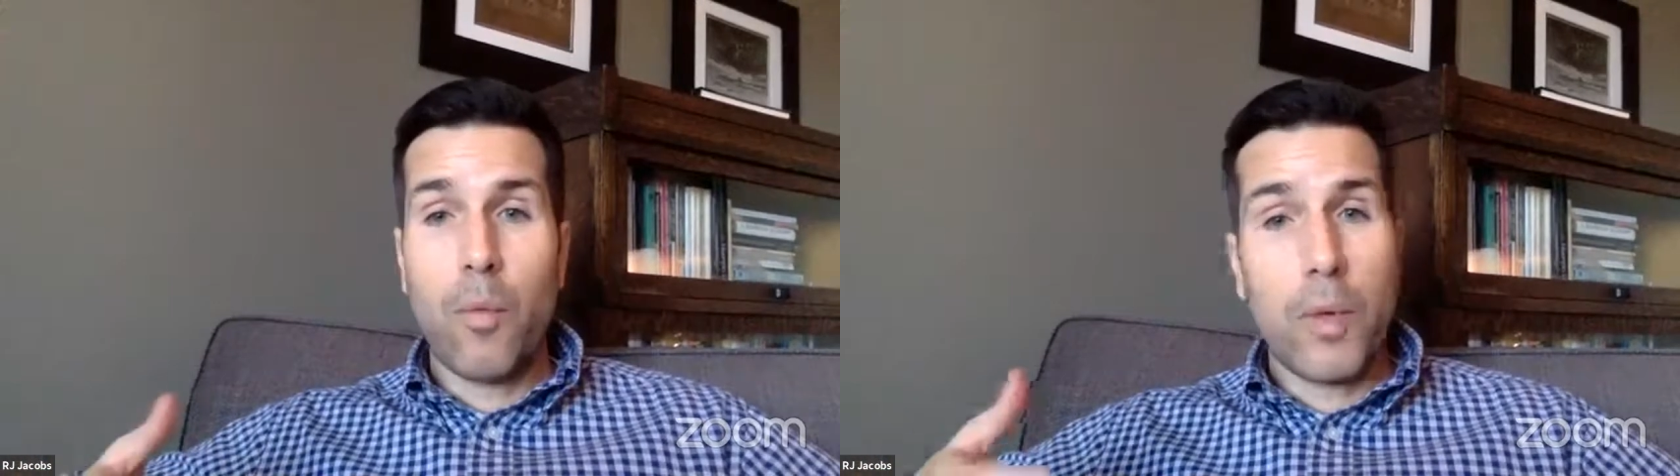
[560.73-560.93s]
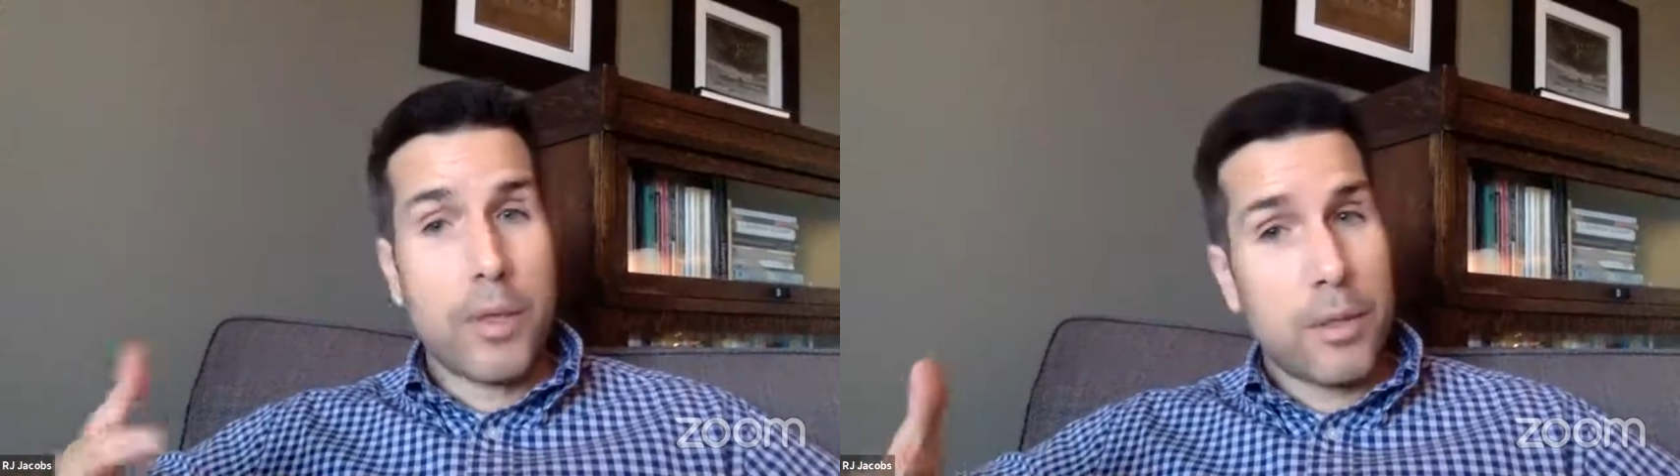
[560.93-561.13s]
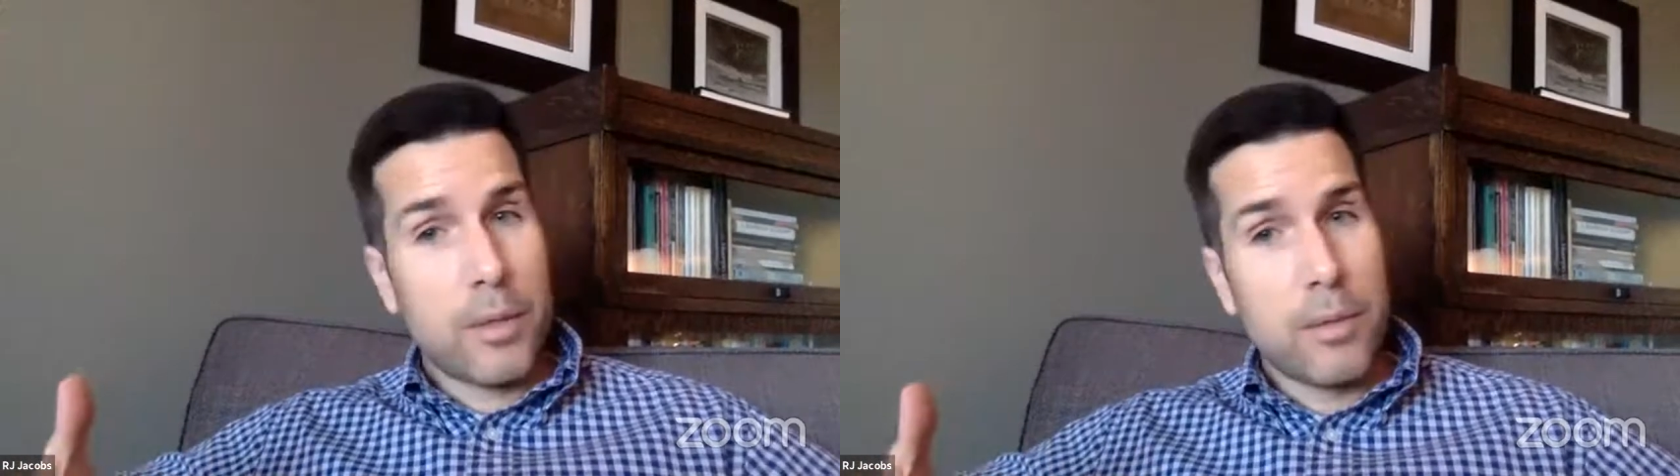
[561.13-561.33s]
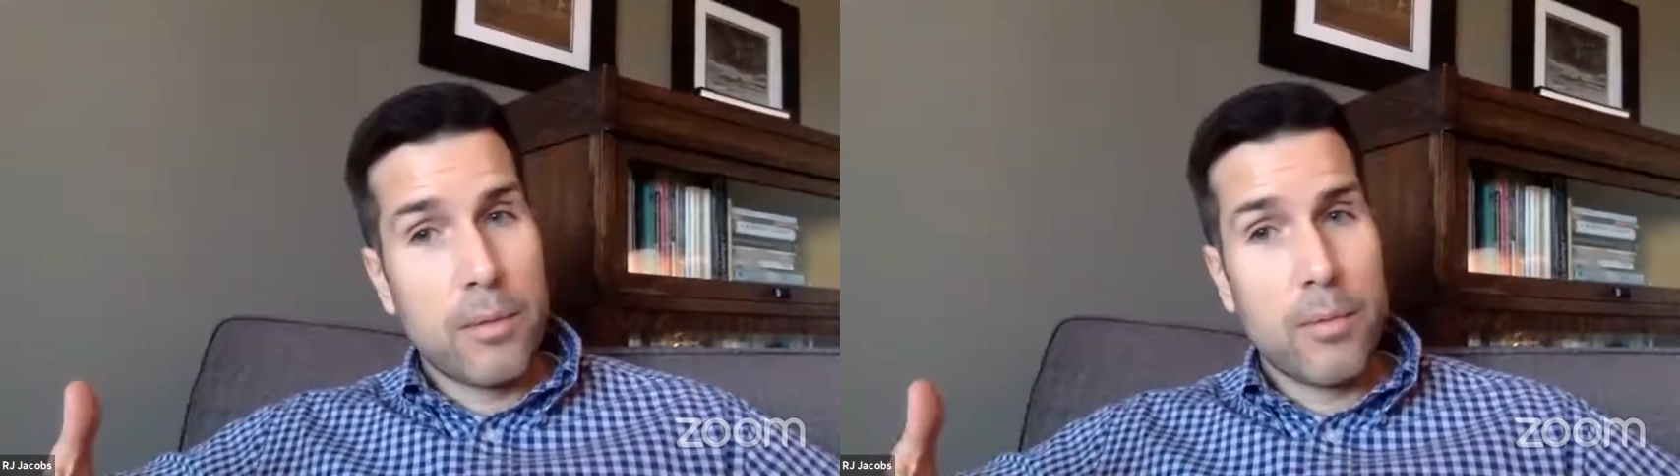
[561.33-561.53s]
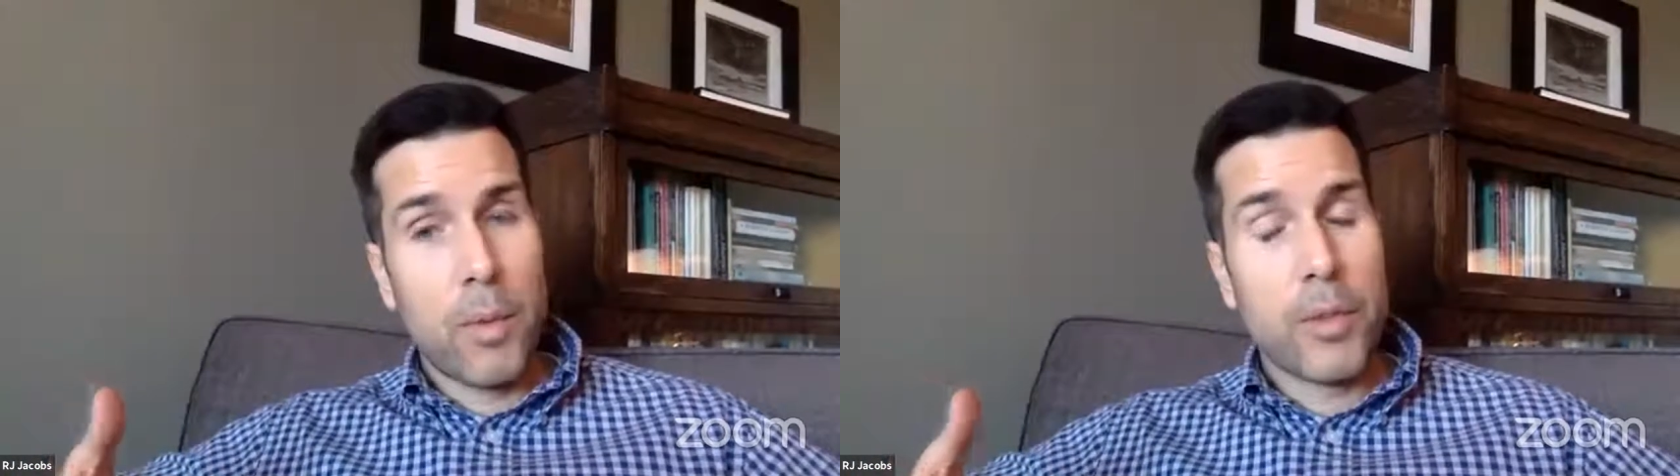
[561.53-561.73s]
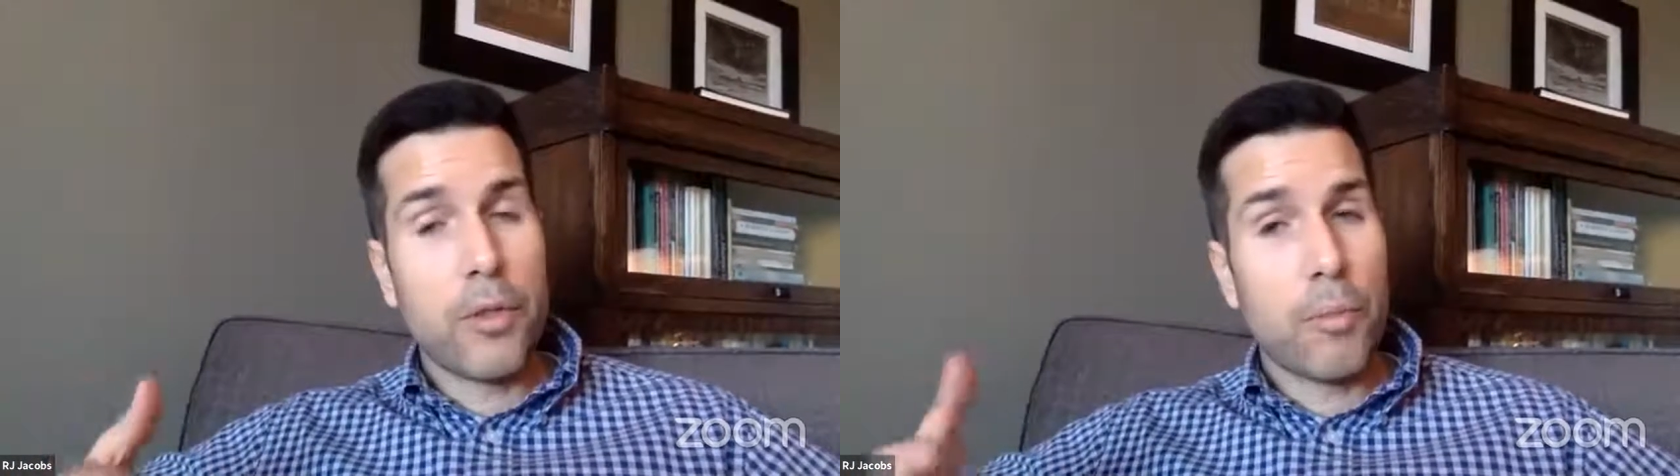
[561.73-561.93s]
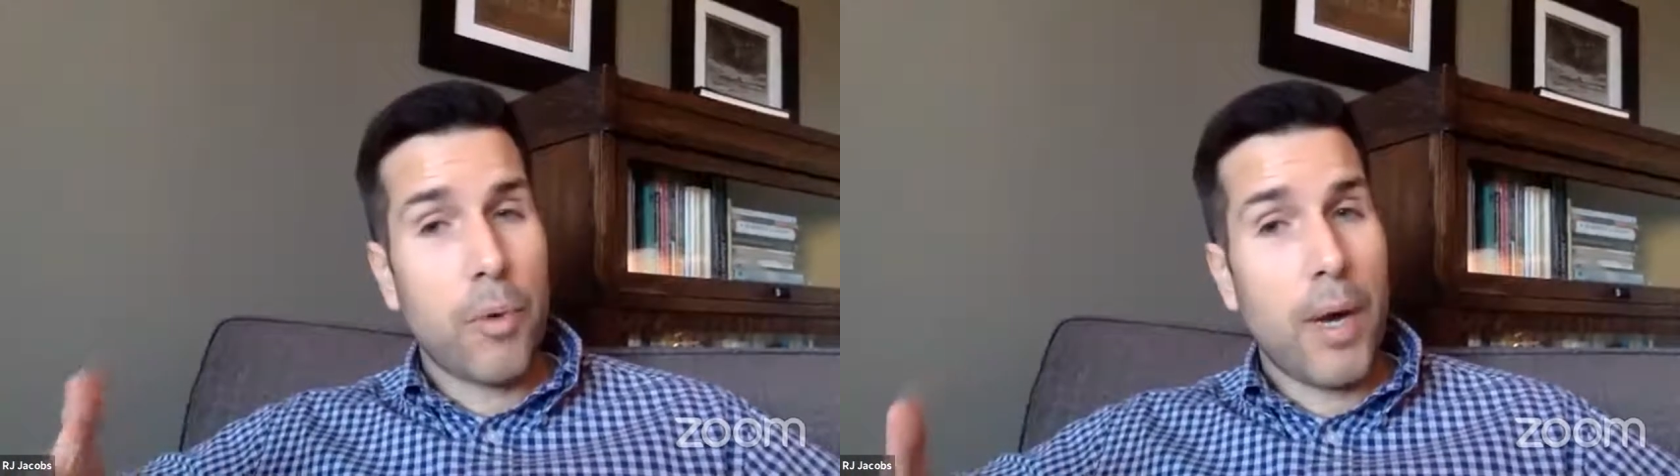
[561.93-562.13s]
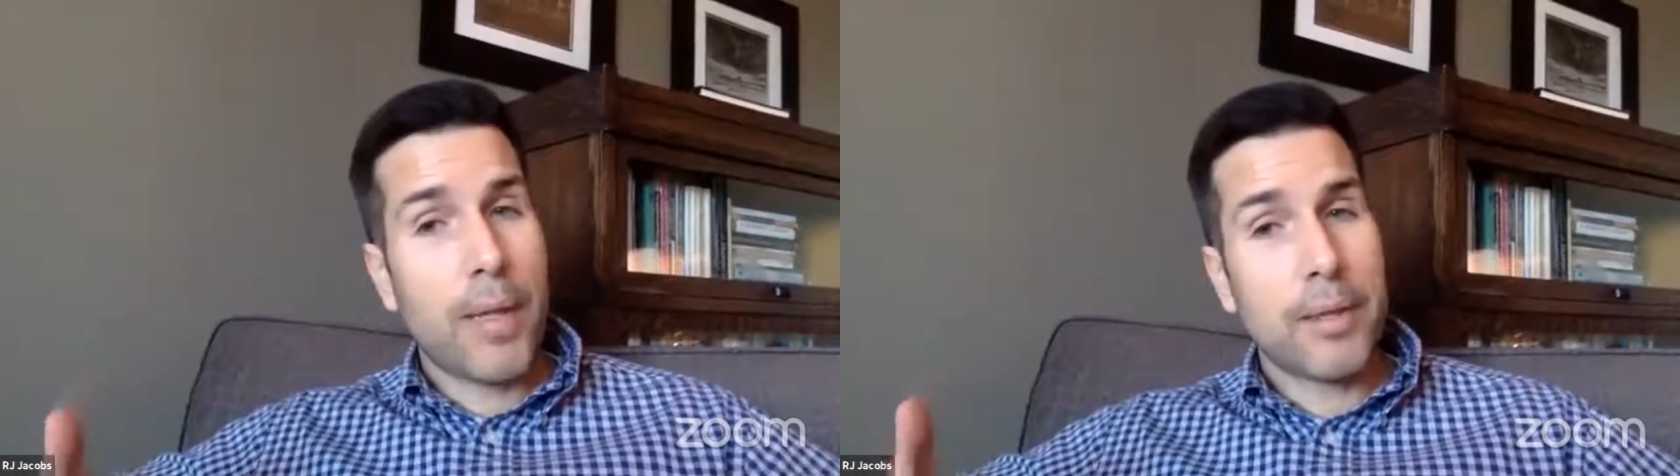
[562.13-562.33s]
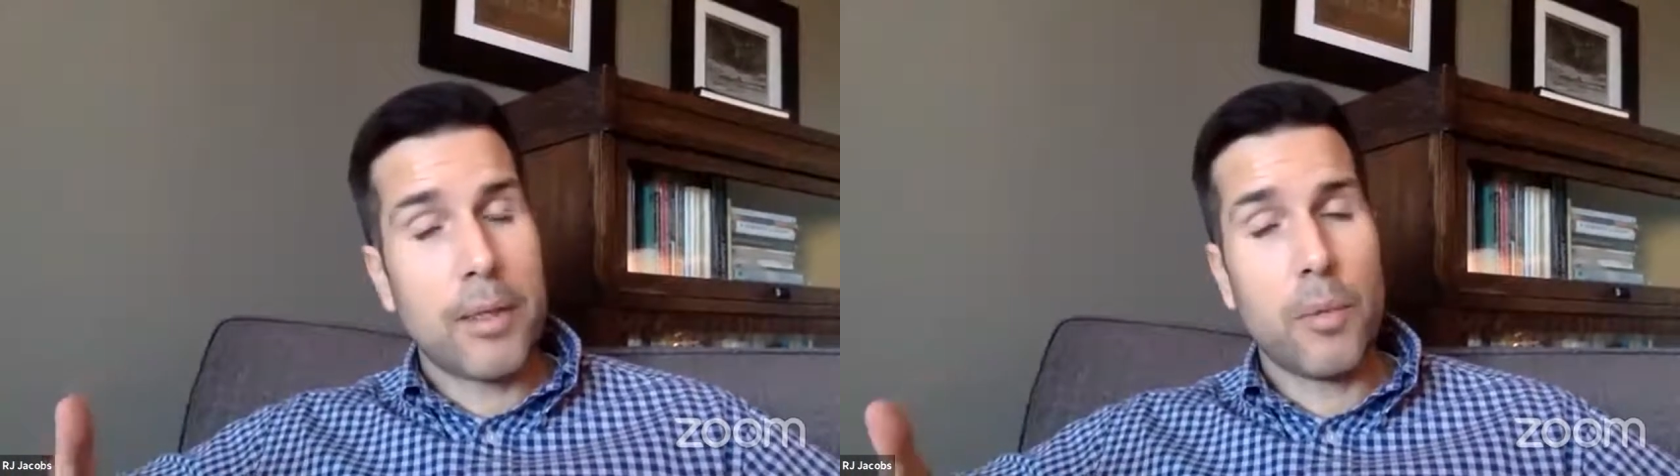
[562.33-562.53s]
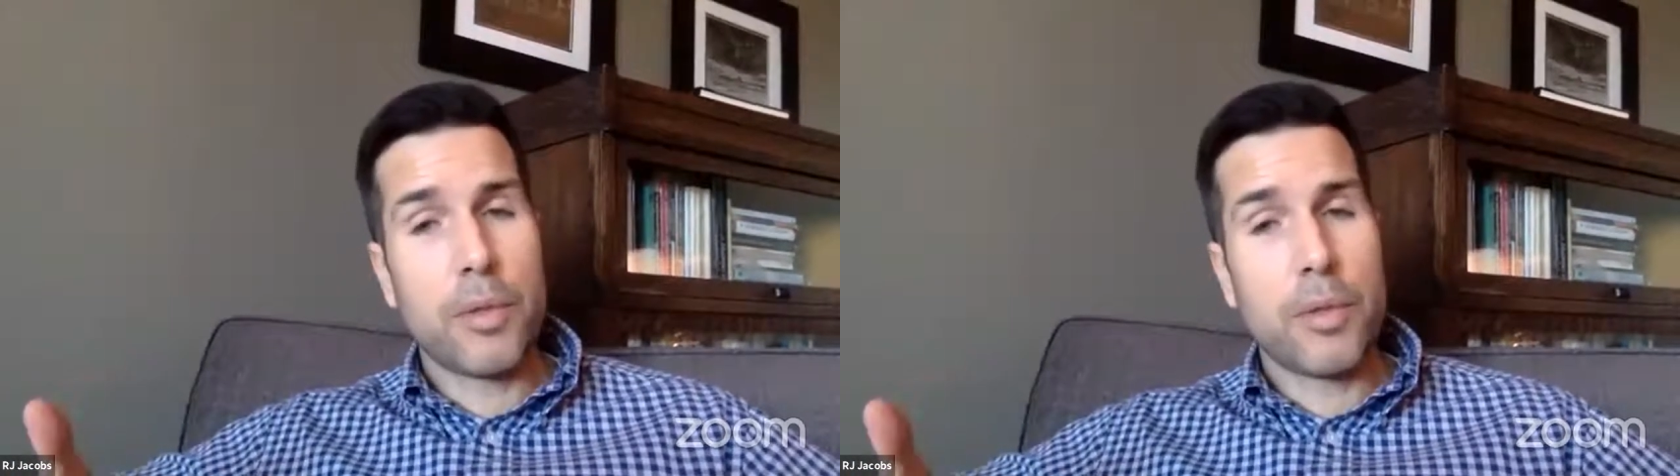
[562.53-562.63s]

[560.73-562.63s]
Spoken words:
what's your process?